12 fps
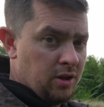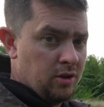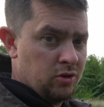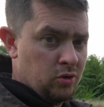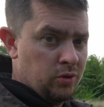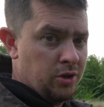that I
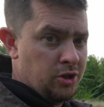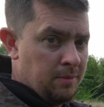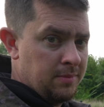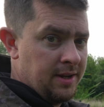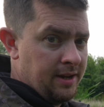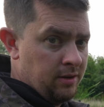saw that
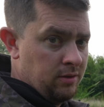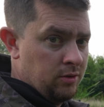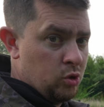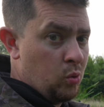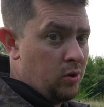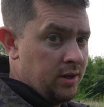jumped out
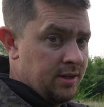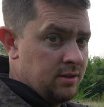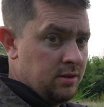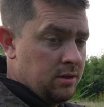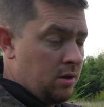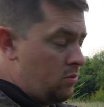twice,